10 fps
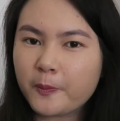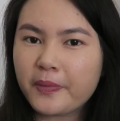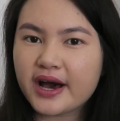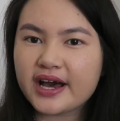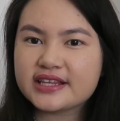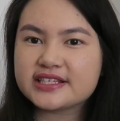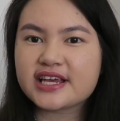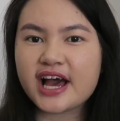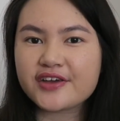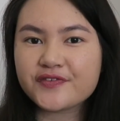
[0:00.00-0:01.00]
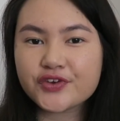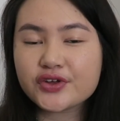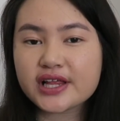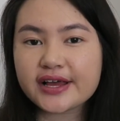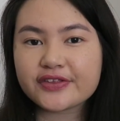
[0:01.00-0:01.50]
but I
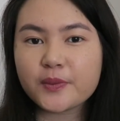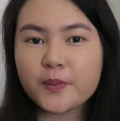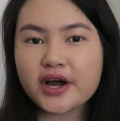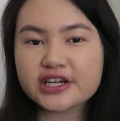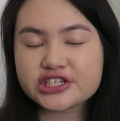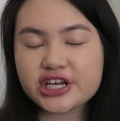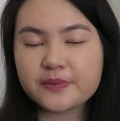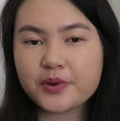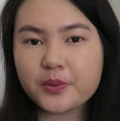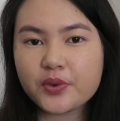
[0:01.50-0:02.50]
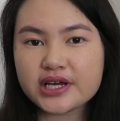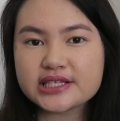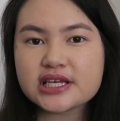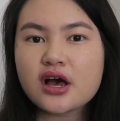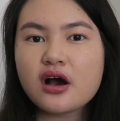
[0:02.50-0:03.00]
feel like the Marc Jacobs
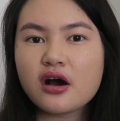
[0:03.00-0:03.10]
ones